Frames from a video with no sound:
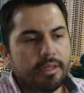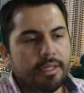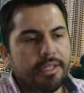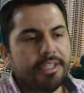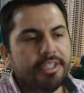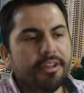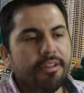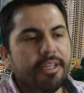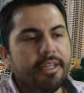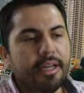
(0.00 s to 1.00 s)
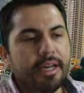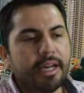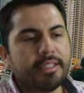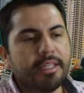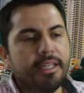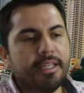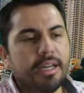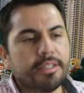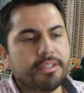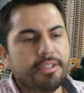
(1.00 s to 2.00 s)
initially asking
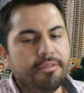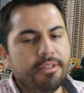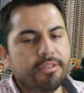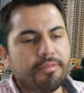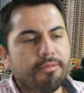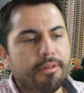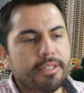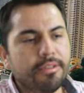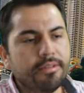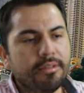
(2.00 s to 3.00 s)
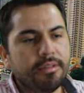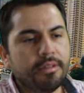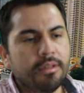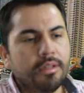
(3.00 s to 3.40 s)
a series of questions